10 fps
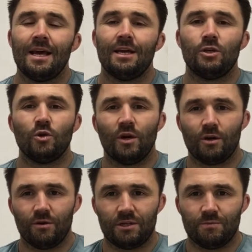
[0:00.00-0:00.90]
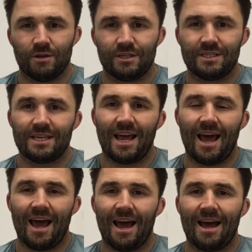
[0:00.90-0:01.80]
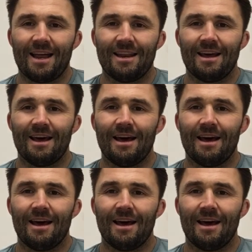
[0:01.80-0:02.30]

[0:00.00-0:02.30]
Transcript: Enjoy Christmas, and